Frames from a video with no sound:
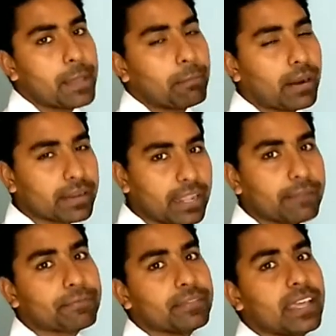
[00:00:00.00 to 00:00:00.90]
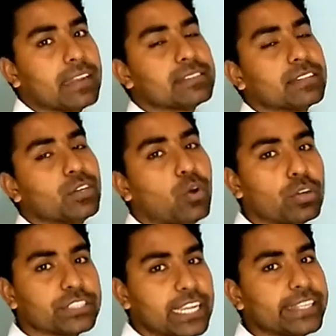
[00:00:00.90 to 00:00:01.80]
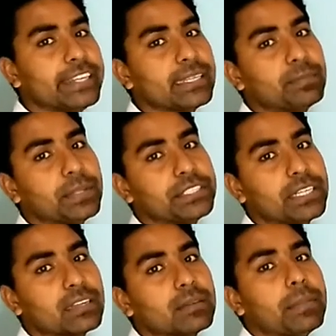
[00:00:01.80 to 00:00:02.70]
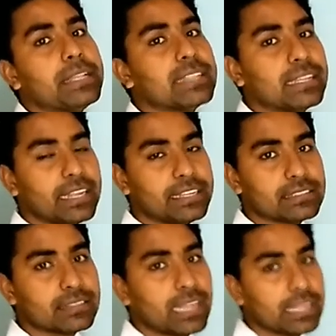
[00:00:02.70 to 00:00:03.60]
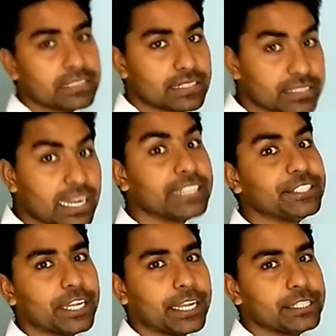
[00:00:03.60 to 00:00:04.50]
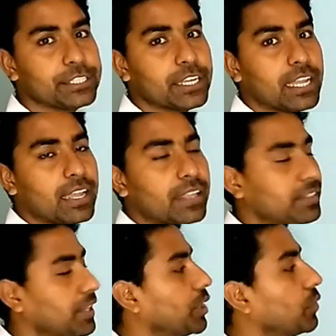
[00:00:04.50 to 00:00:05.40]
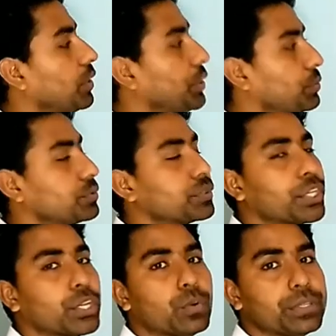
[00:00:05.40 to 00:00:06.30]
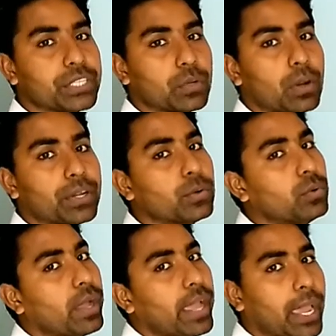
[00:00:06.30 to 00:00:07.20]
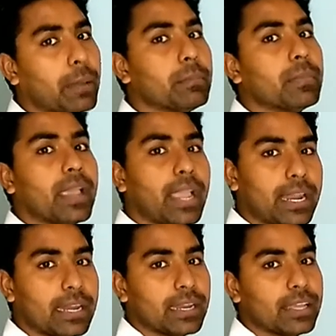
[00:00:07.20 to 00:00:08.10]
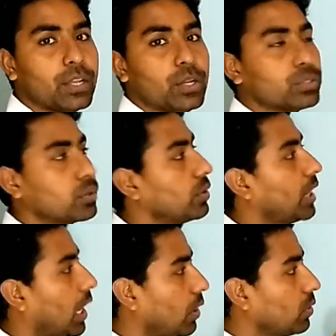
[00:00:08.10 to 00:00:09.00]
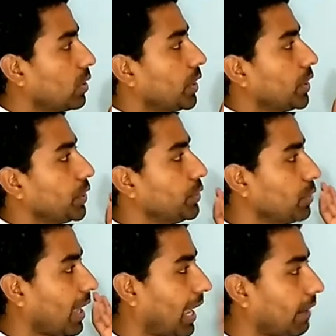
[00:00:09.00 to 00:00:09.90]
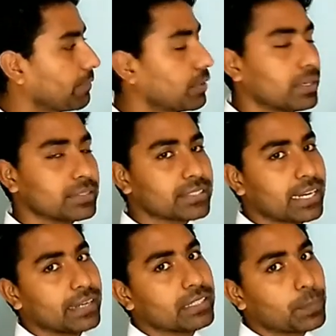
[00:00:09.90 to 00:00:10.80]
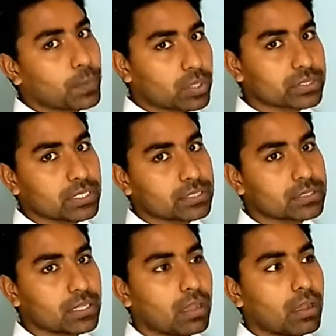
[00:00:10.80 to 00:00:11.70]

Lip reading: But if there is no change in temperature, means there is state change, then you will use Q is equal to ml. So now you have to understand the process